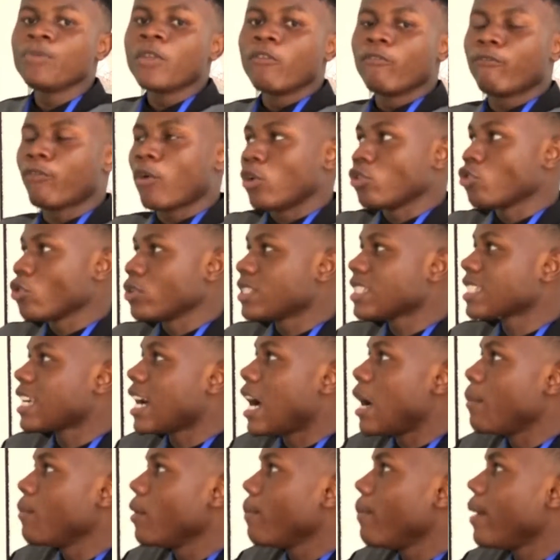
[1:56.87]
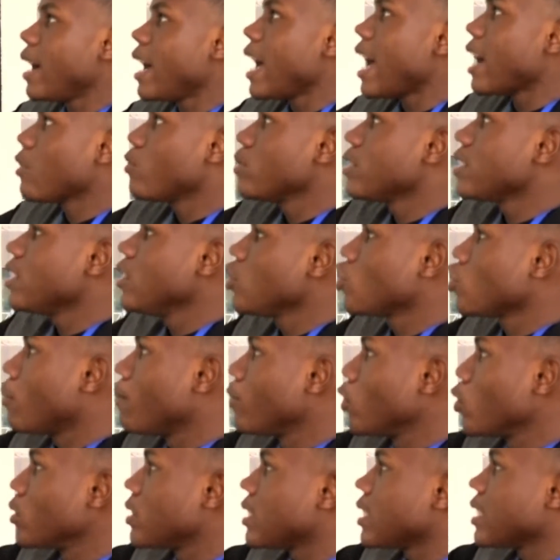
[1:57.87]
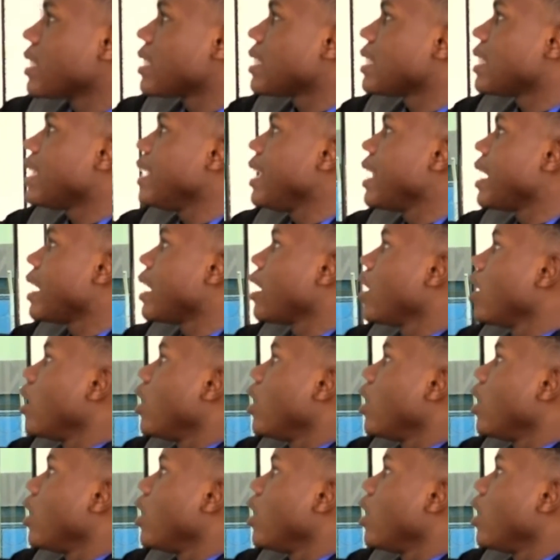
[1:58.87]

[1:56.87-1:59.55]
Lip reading: for not coming. But I could see some notices here.